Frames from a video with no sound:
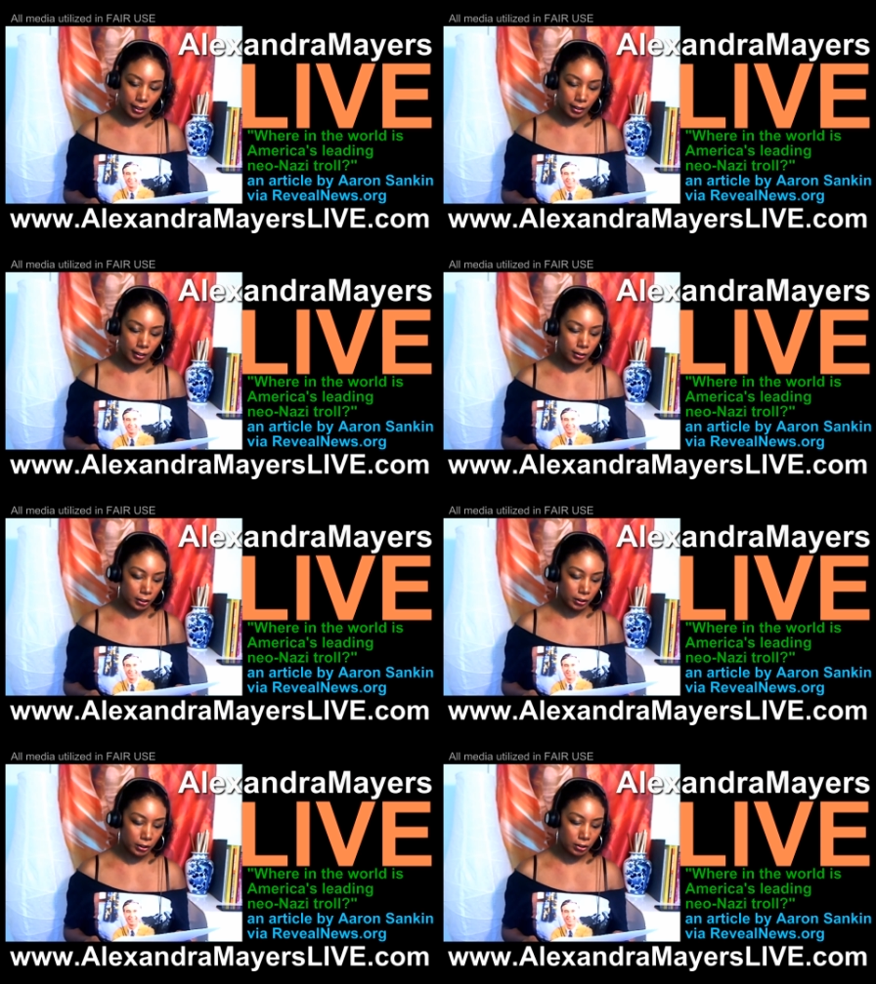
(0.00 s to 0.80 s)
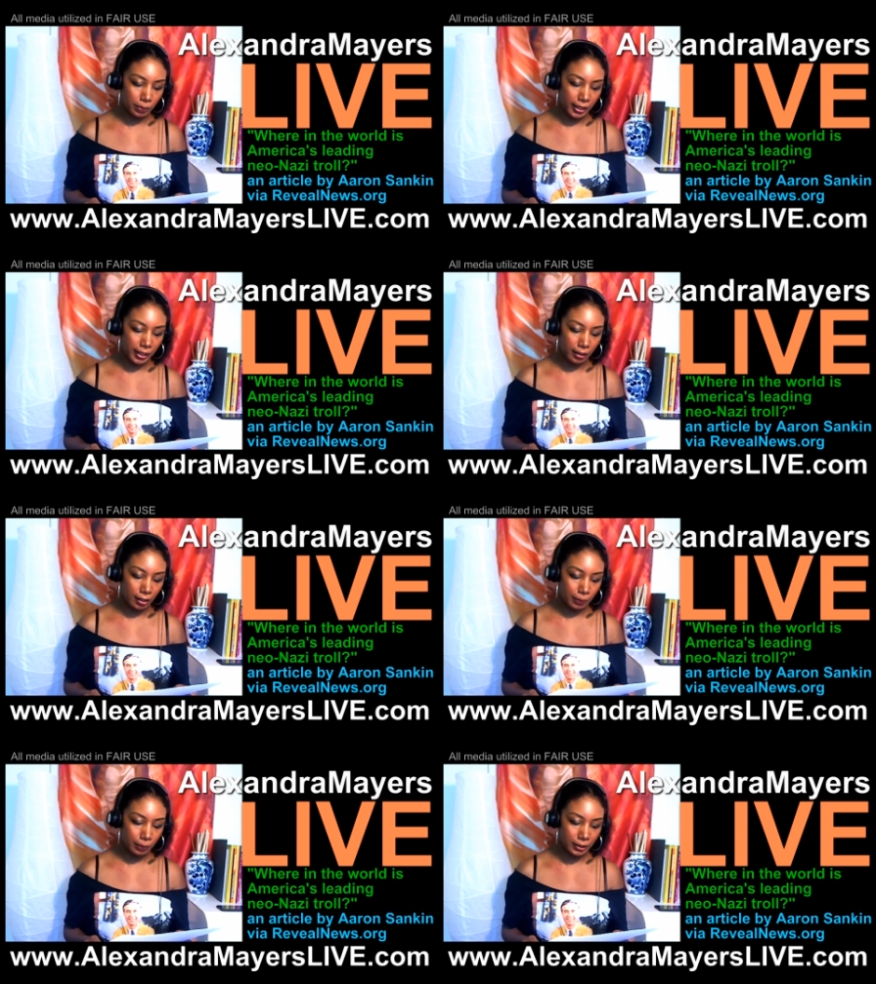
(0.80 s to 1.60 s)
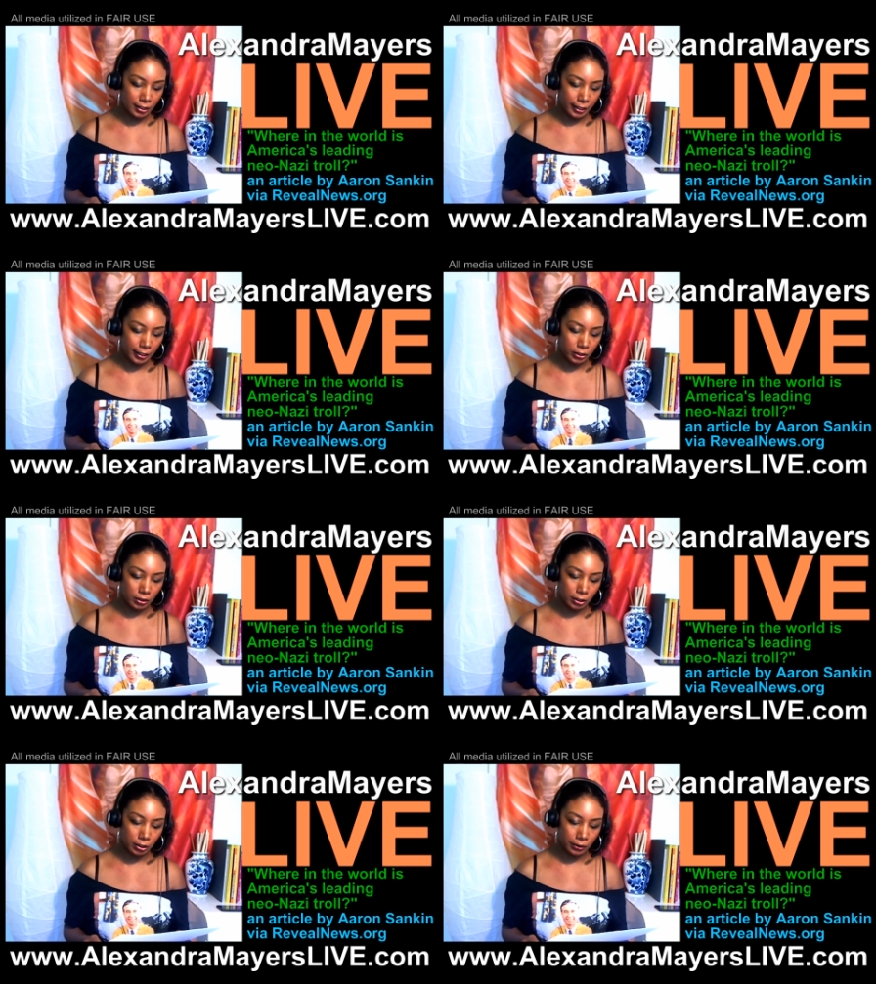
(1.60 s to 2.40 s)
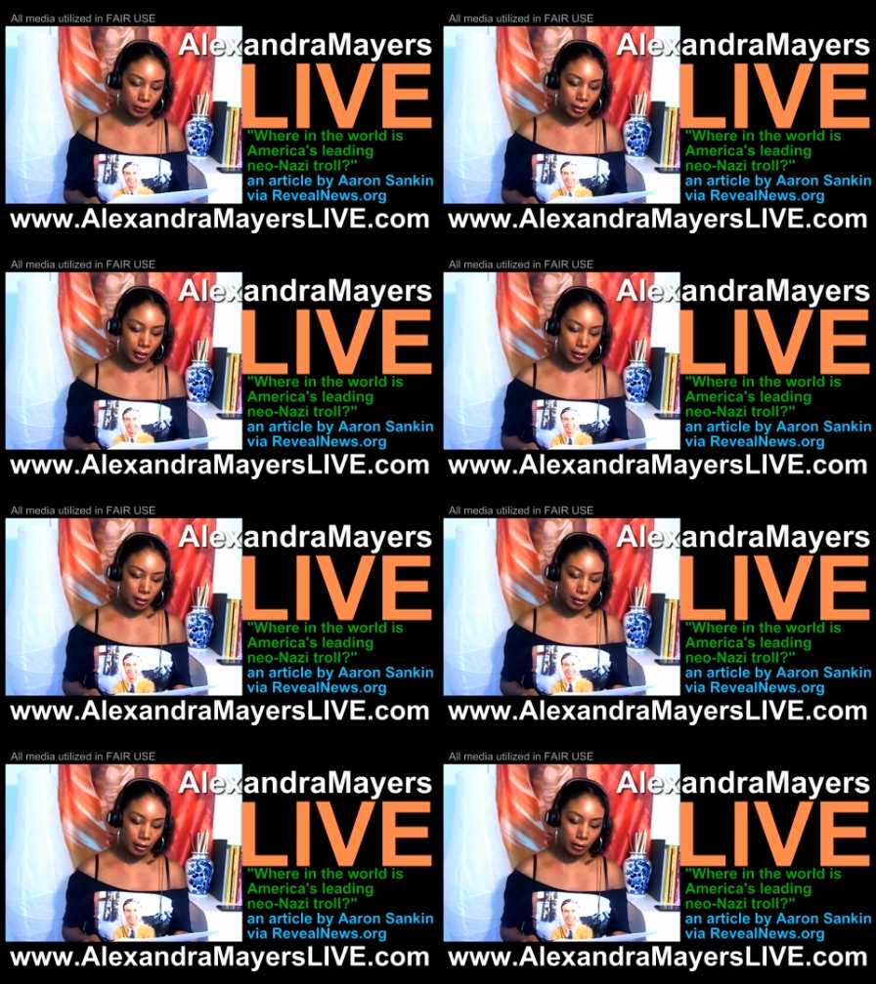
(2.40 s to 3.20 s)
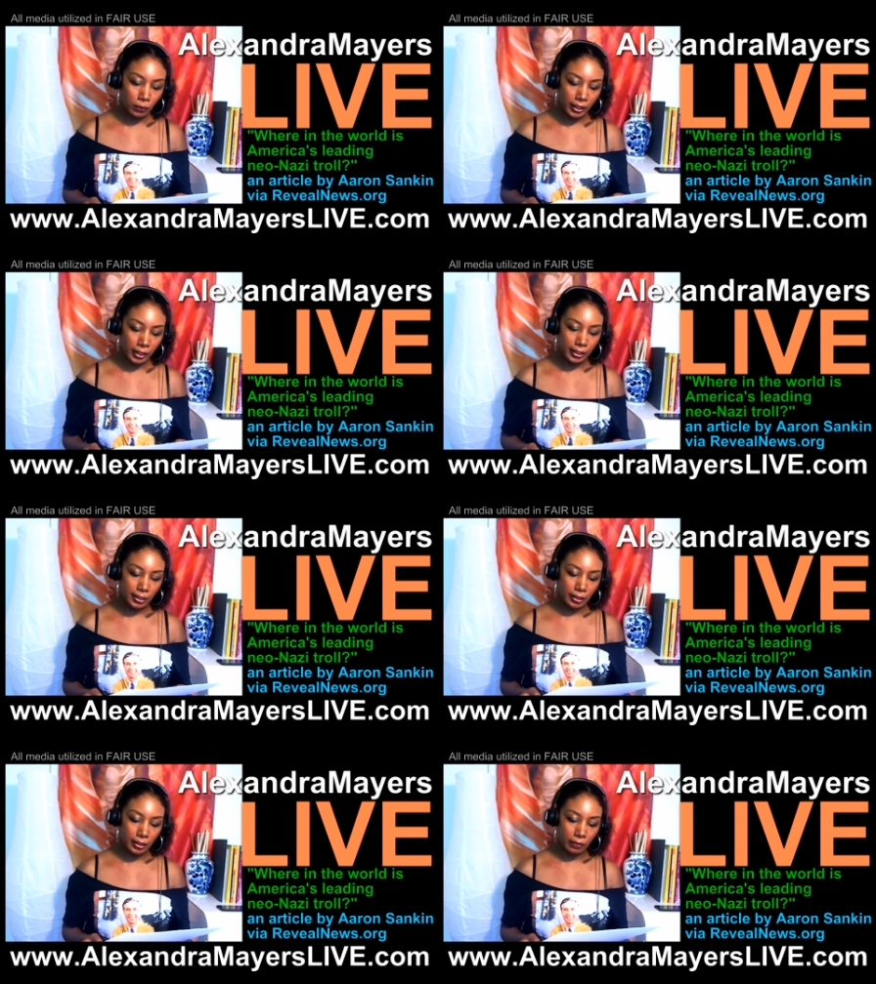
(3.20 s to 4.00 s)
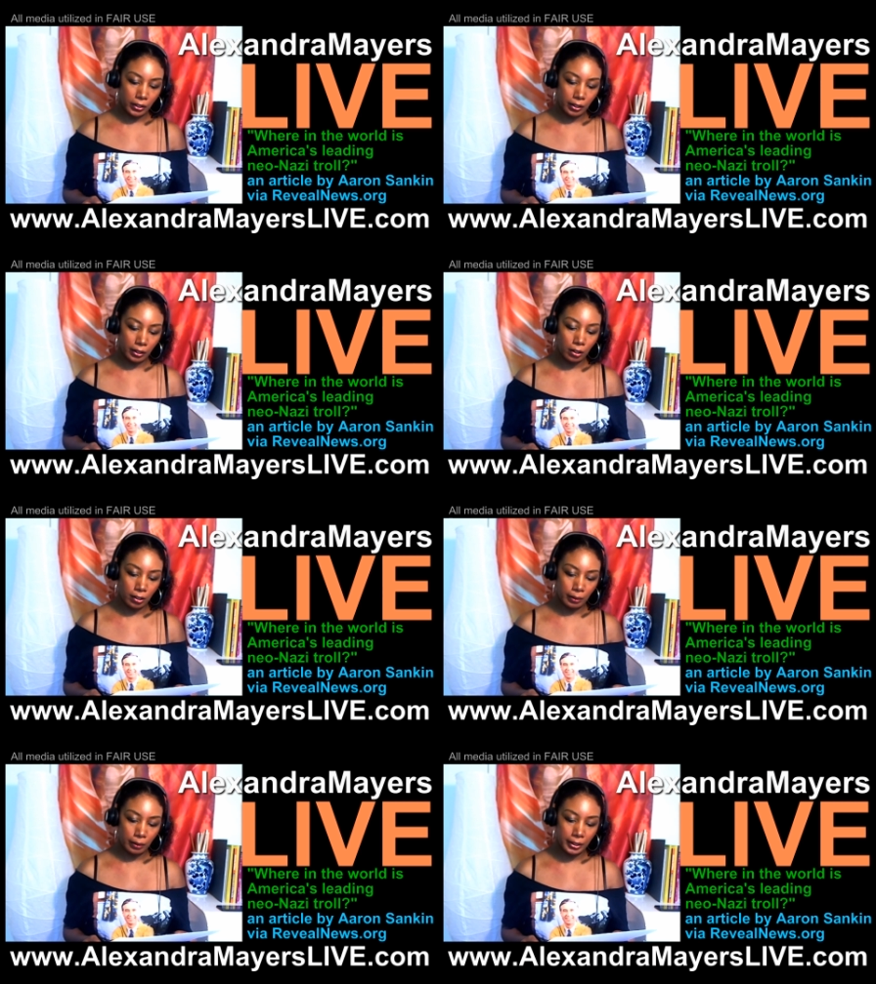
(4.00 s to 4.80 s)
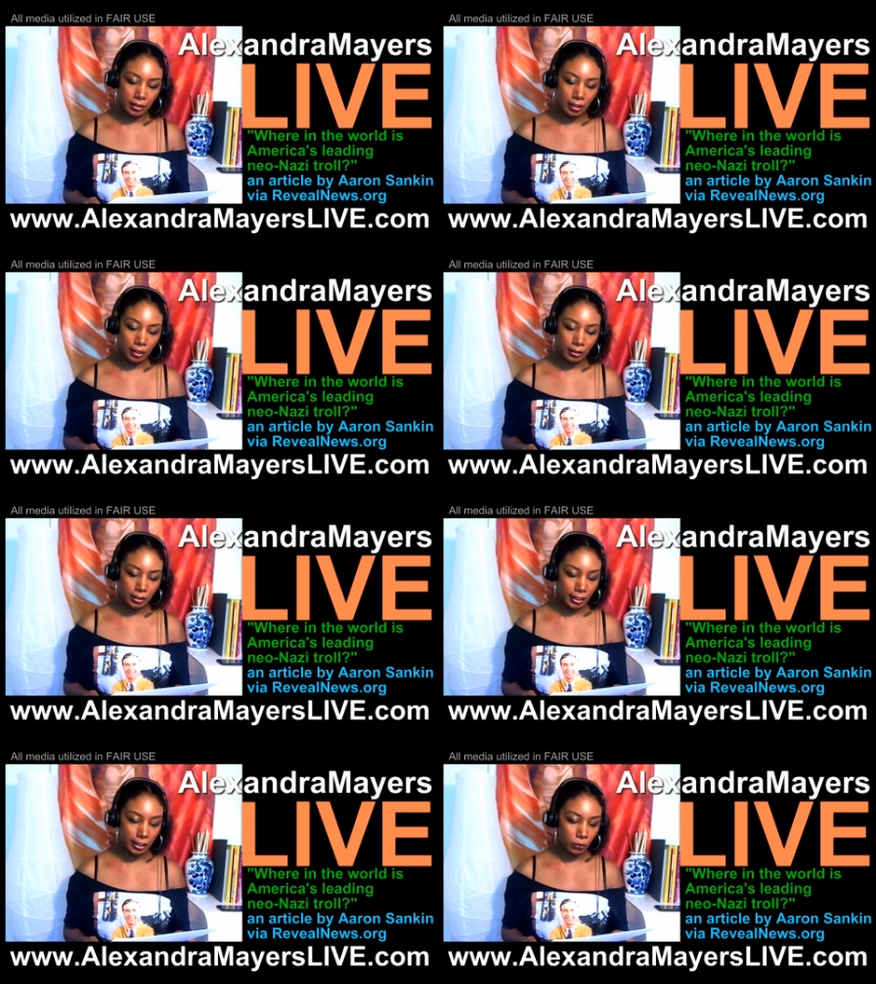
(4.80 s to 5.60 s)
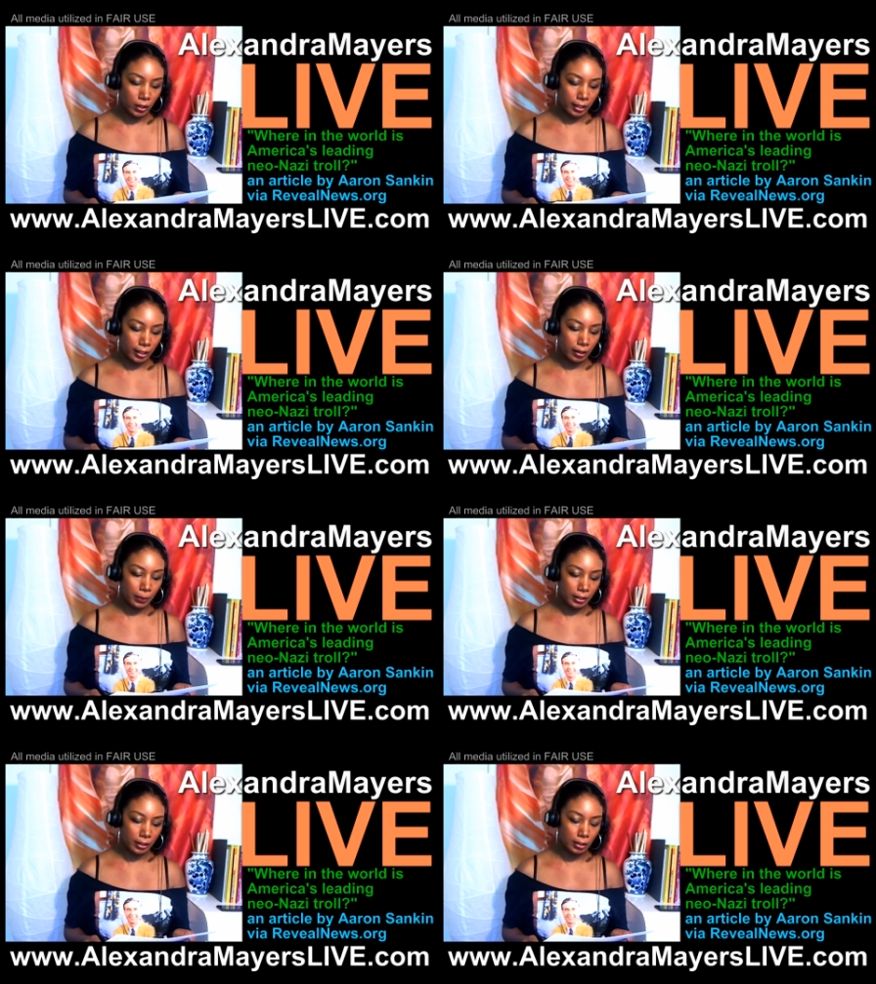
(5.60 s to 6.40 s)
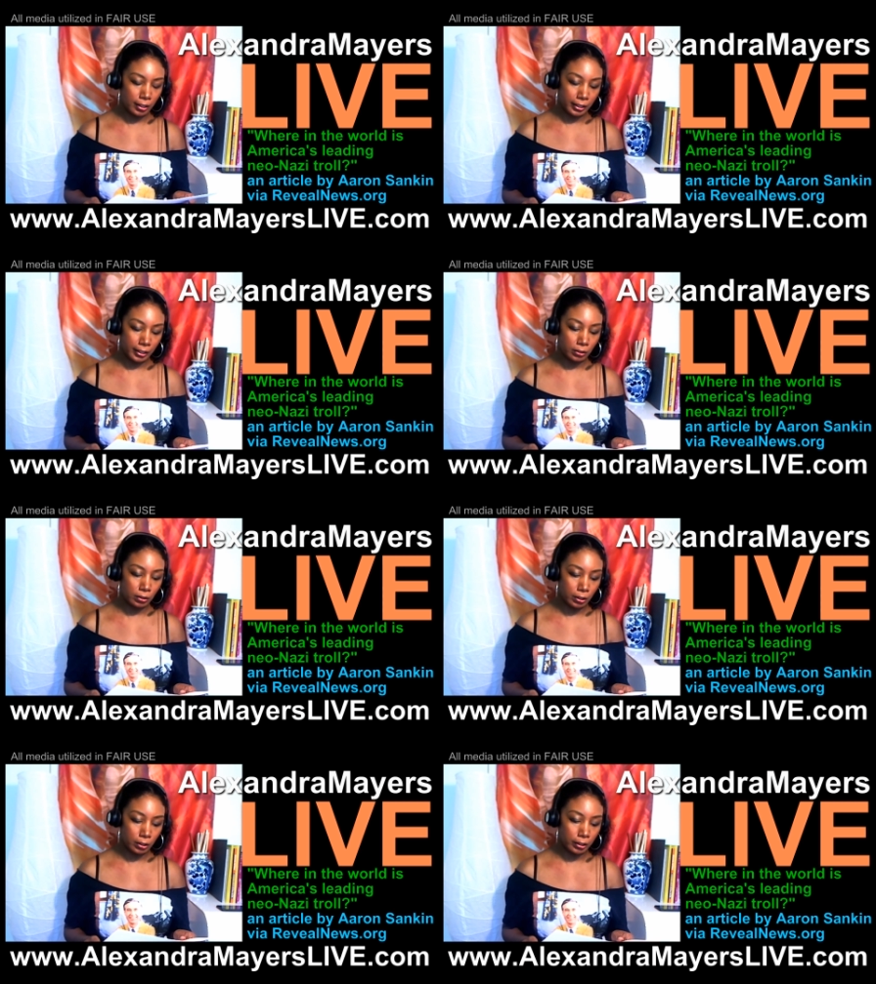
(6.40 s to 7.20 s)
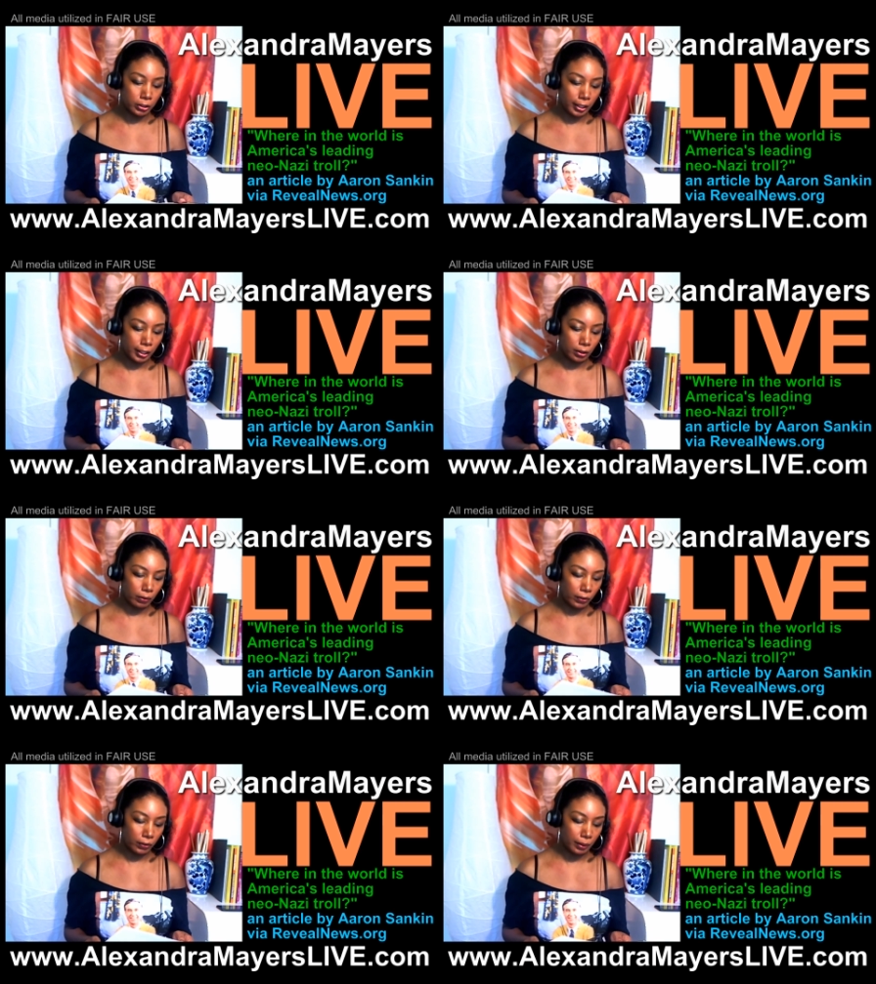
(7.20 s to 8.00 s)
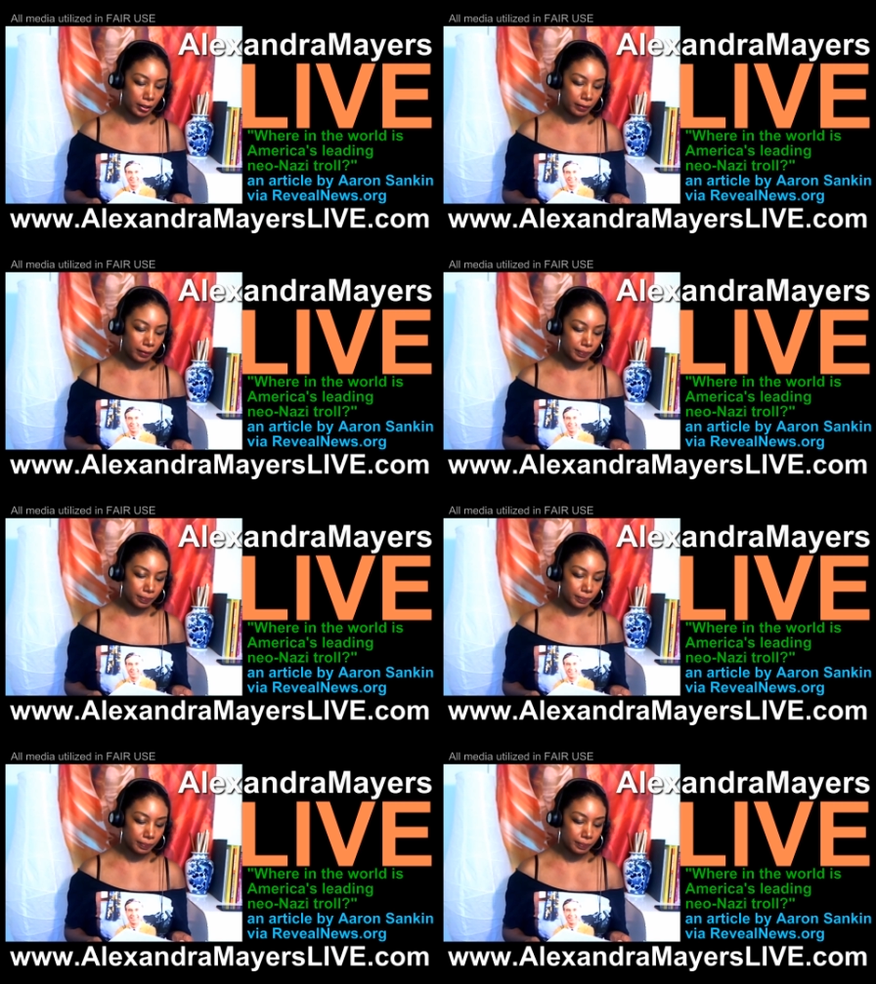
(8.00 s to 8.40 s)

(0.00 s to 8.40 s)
in addition to making compensation to the really significant harm his conduct has wrought upon Tanya Gersh and her family."